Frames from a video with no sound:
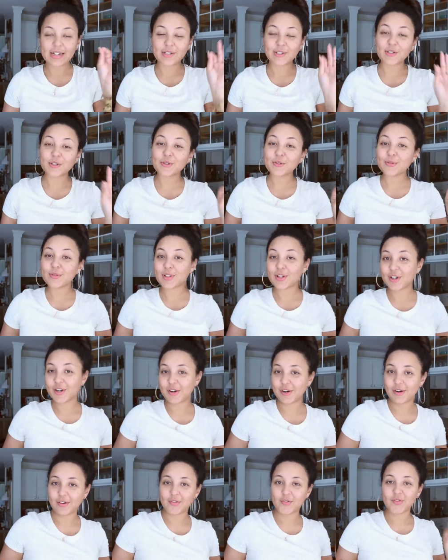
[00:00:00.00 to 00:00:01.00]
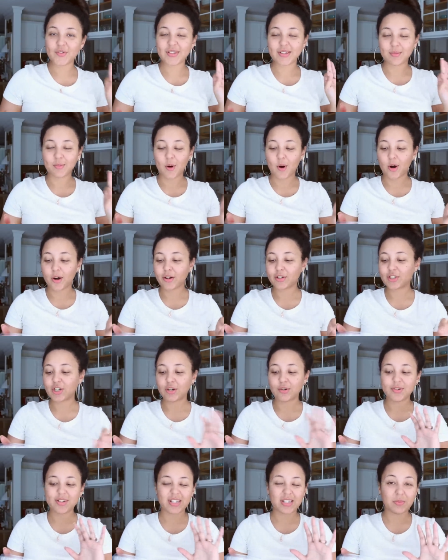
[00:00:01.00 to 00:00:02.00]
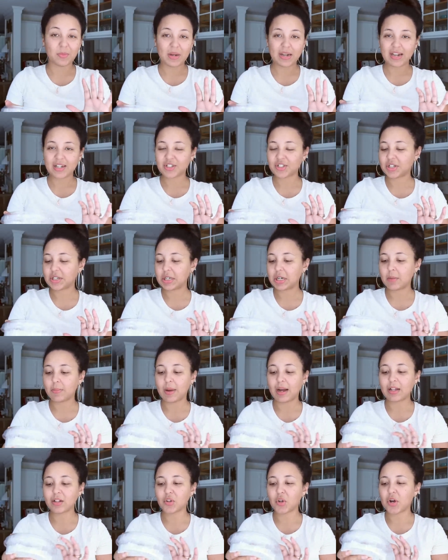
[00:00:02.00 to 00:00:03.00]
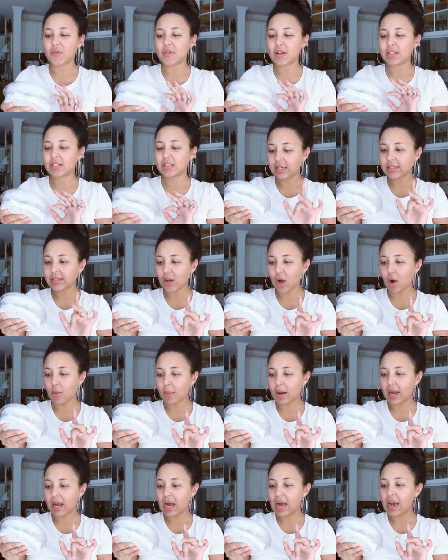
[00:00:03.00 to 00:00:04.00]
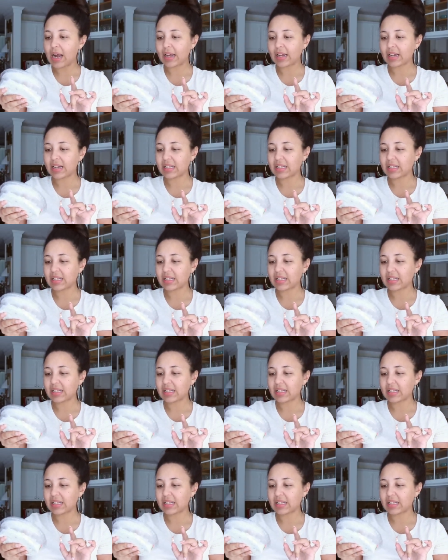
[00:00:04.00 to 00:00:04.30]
I do love some artichoke spinach dip. I love it. This caught my eye.